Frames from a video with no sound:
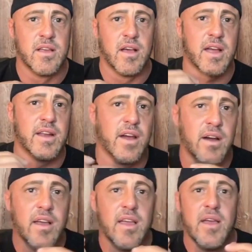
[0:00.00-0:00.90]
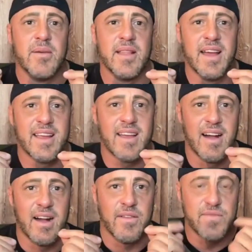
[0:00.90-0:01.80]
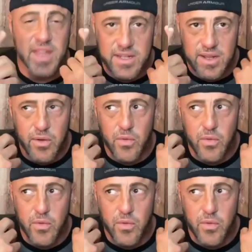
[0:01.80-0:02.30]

Okay, no, but like uh, then